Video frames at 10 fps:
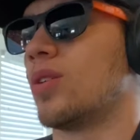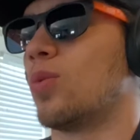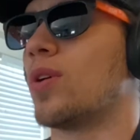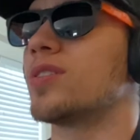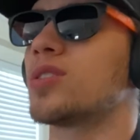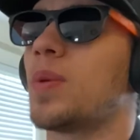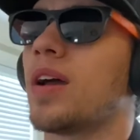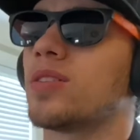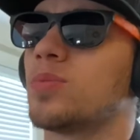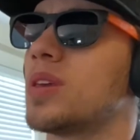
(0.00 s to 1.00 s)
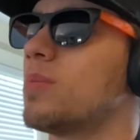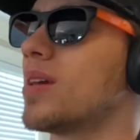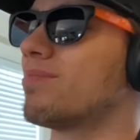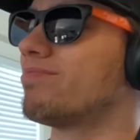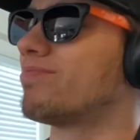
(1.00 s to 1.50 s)
What inspires me,
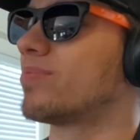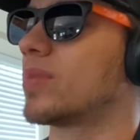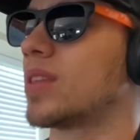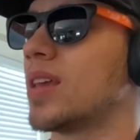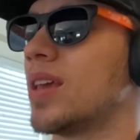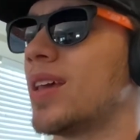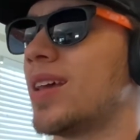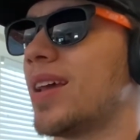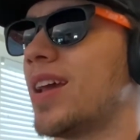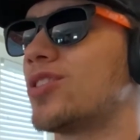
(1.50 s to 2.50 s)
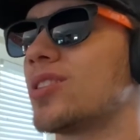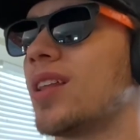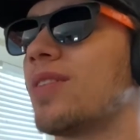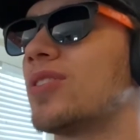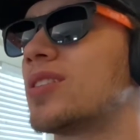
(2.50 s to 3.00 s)
man? It's just
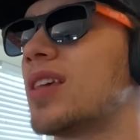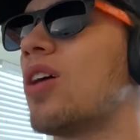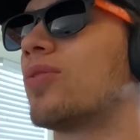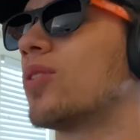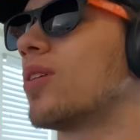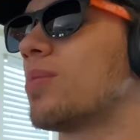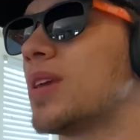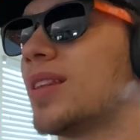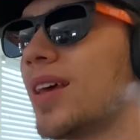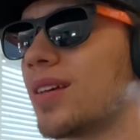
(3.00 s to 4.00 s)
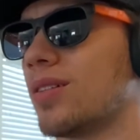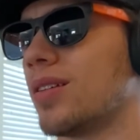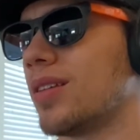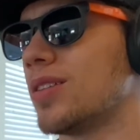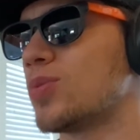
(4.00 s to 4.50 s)
life itself, you know what I mean? Like,
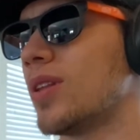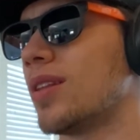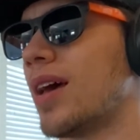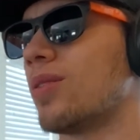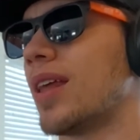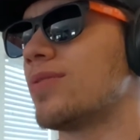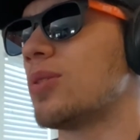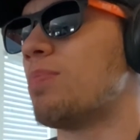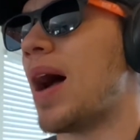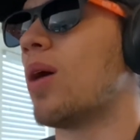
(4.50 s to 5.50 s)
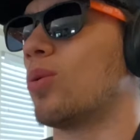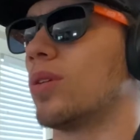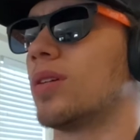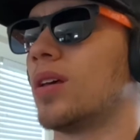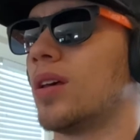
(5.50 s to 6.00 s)
it's what life's about.
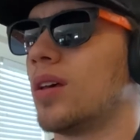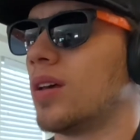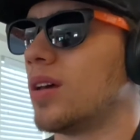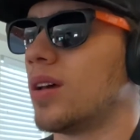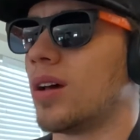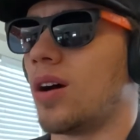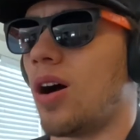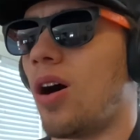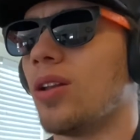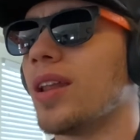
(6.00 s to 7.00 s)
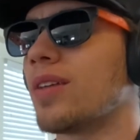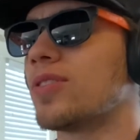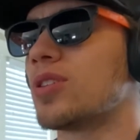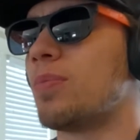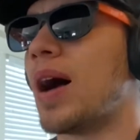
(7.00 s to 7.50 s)
All life
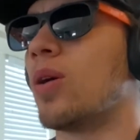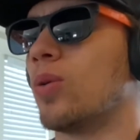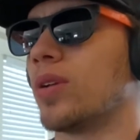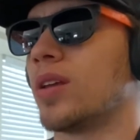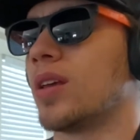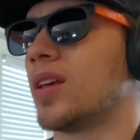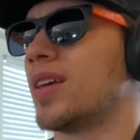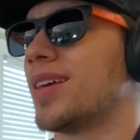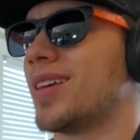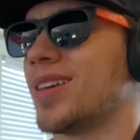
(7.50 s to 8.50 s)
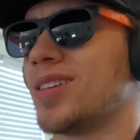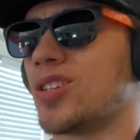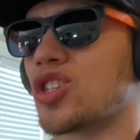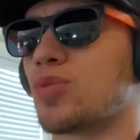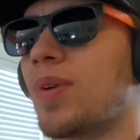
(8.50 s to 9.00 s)
is about is
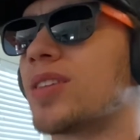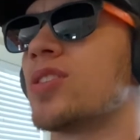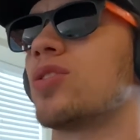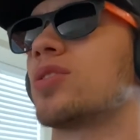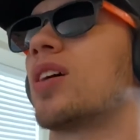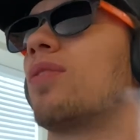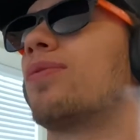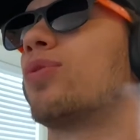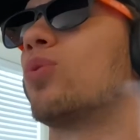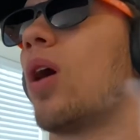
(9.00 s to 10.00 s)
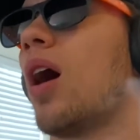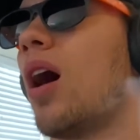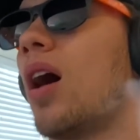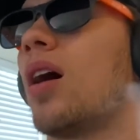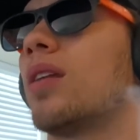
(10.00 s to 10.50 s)
expressing yourself through
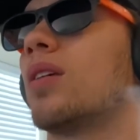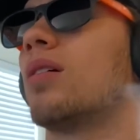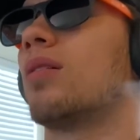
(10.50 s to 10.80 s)
hot